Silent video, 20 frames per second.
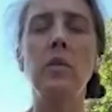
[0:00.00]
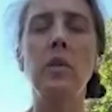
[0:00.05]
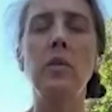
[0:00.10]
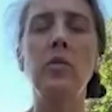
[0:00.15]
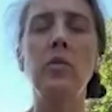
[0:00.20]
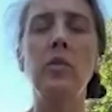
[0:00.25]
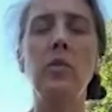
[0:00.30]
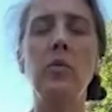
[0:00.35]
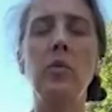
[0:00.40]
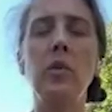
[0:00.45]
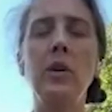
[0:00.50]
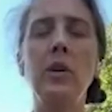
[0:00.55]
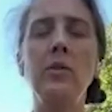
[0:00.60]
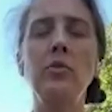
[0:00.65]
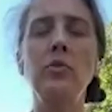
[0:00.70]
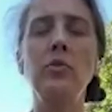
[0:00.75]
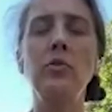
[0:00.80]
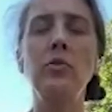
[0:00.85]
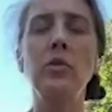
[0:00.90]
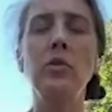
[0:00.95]
if you
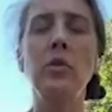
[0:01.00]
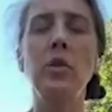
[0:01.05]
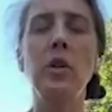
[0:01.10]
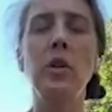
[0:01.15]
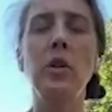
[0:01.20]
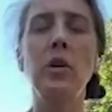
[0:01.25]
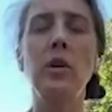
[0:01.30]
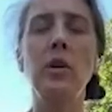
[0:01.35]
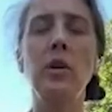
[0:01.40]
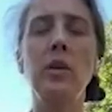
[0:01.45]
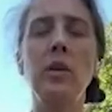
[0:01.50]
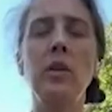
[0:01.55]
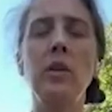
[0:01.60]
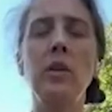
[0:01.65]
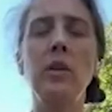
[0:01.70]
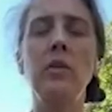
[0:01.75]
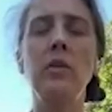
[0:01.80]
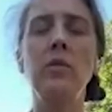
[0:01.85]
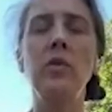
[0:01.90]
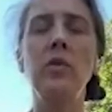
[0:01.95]
wish.
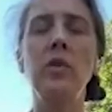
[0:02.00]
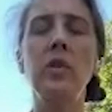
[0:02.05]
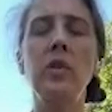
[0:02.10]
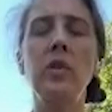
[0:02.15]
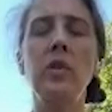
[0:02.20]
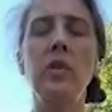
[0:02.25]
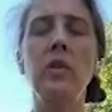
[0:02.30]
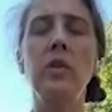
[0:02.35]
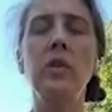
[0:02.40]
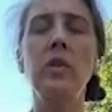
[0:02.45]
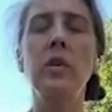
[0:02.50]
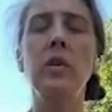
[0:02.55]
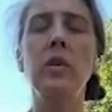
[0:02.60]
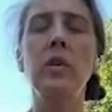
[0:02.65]
And if you're